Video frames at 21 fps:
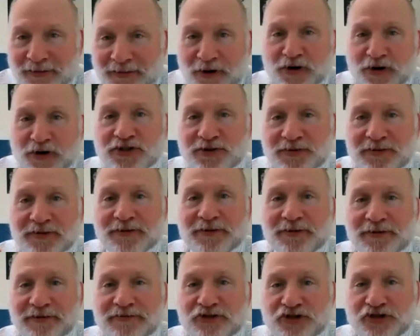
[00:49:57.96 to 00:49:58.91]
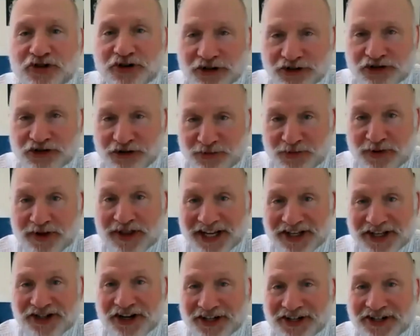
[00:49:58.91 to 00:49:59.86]
most children with
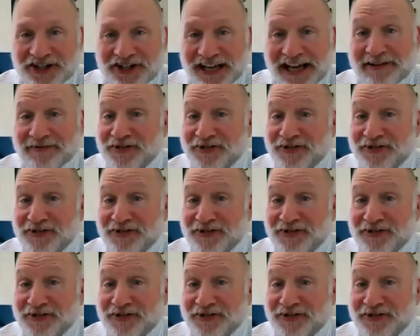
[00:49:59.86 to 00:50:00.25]
HHT